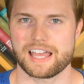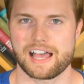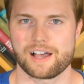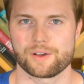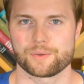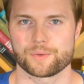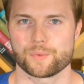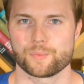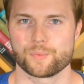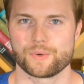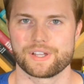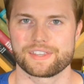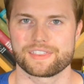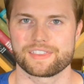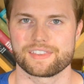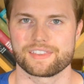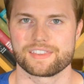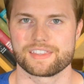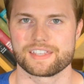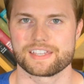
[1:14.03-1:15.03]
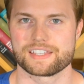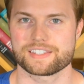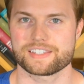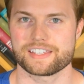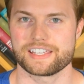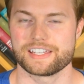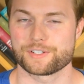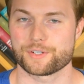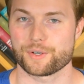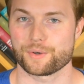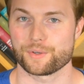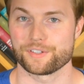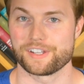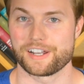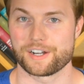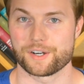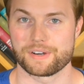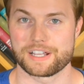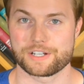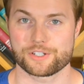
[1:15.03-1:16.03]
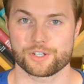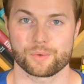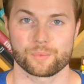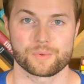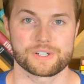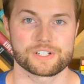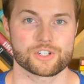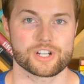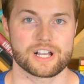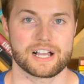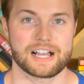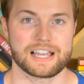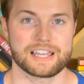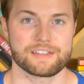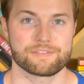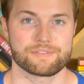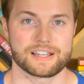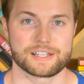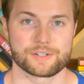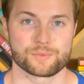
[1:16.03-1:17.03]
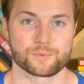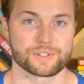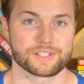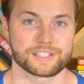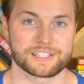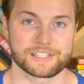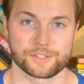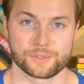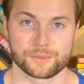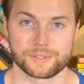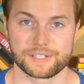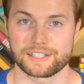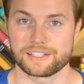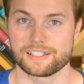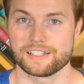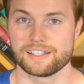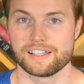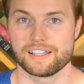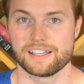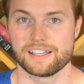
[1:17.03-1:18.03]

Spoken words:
out with this internal narration, which I find really annoying